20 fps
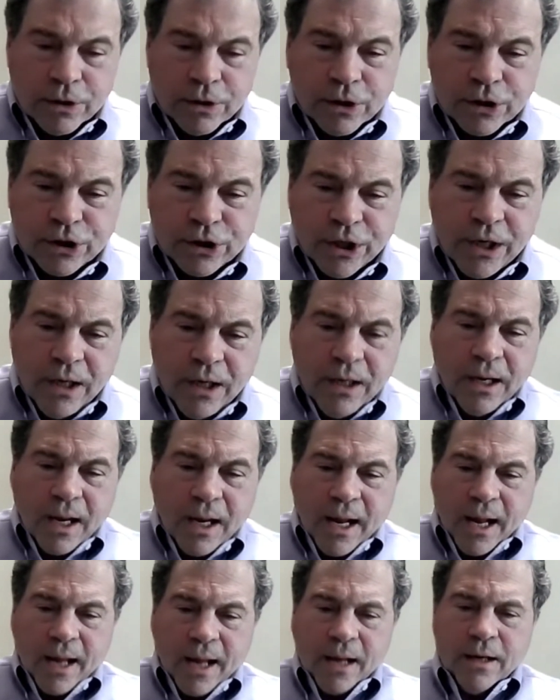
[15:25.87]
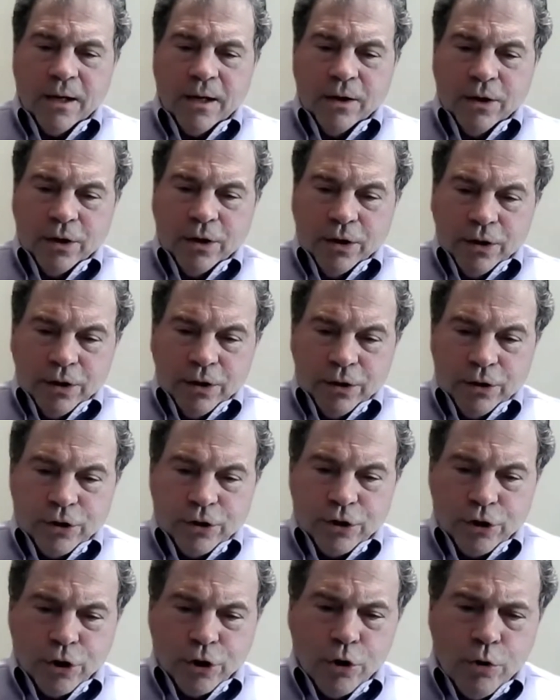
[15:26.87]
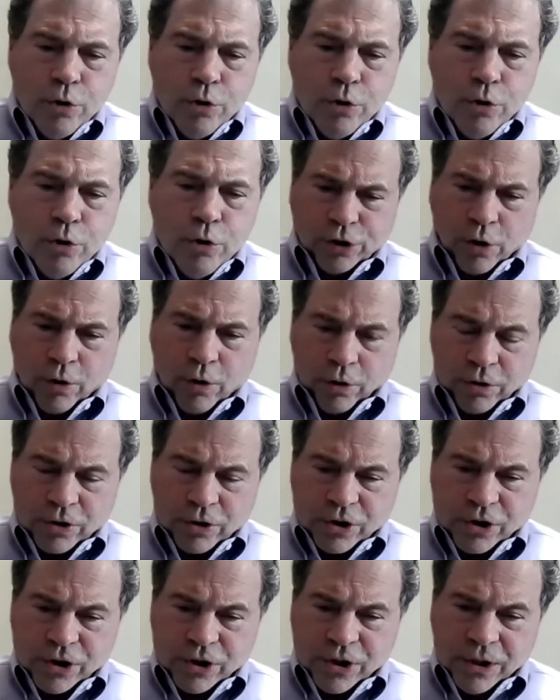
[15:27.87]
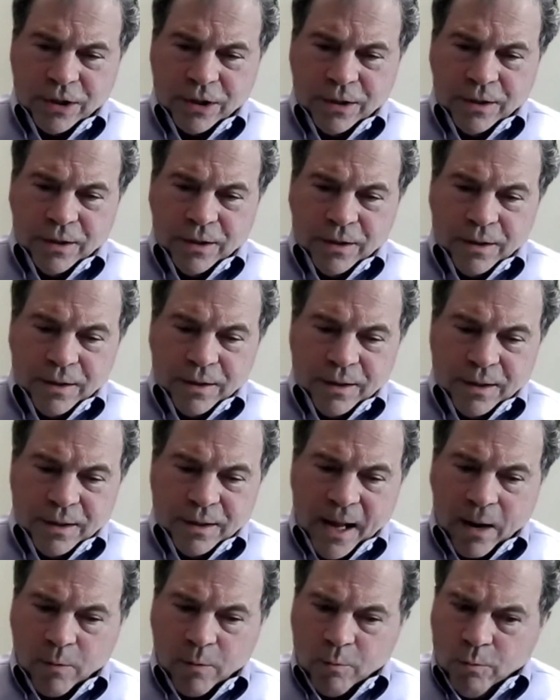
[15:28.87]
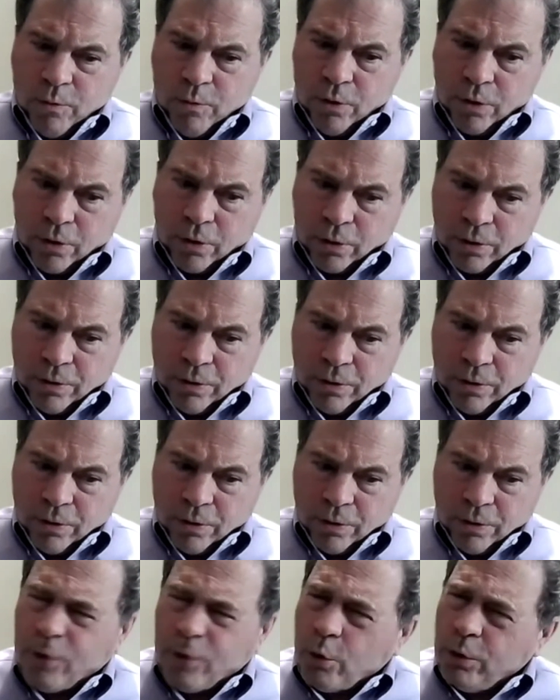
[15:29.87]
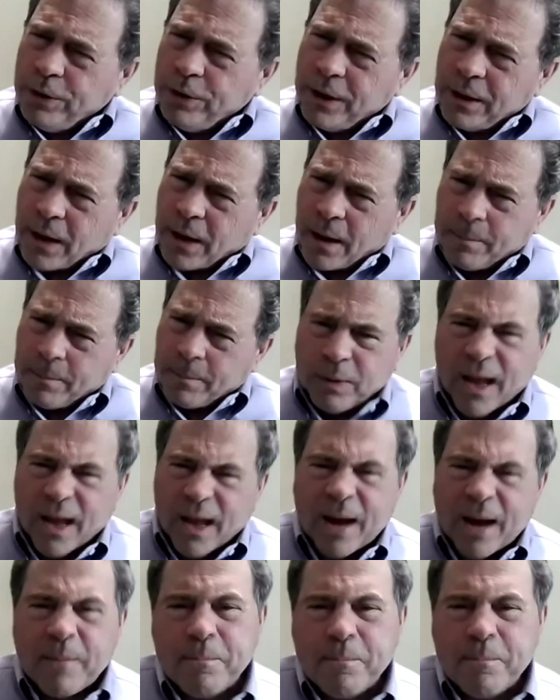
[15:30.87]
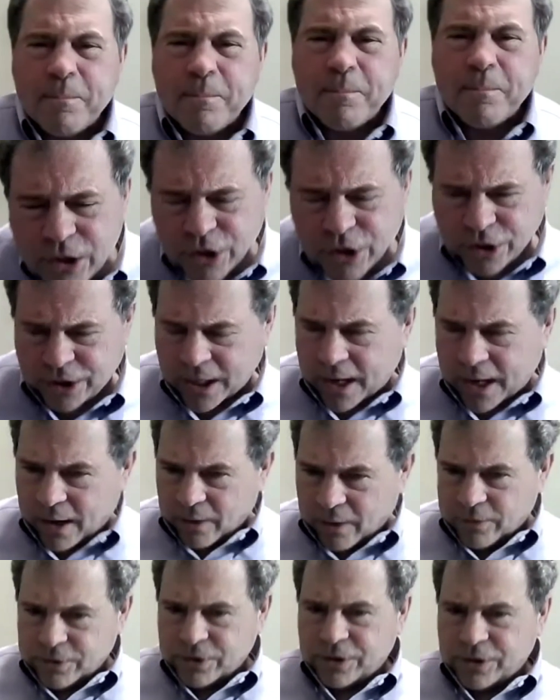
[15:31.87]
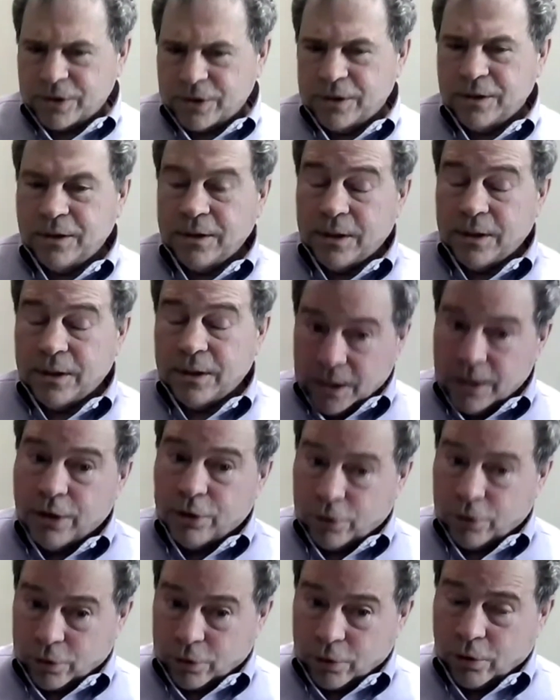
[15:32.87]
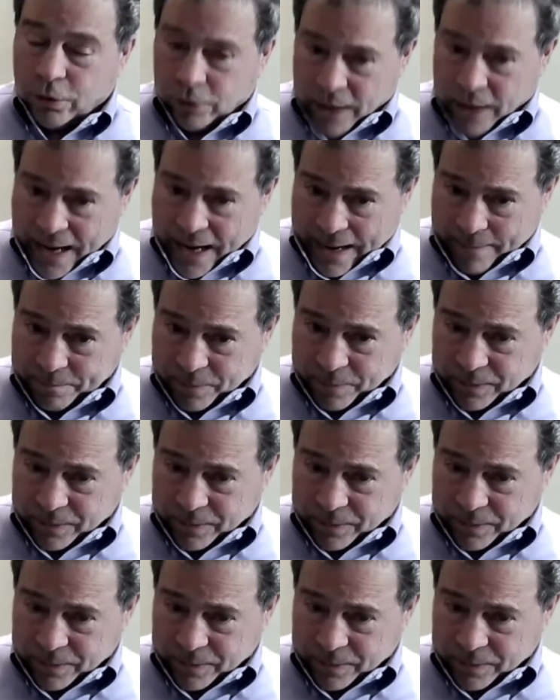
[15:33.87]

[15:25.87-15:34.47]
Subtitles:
she had two shirts that were folded up like beach towels in her lap,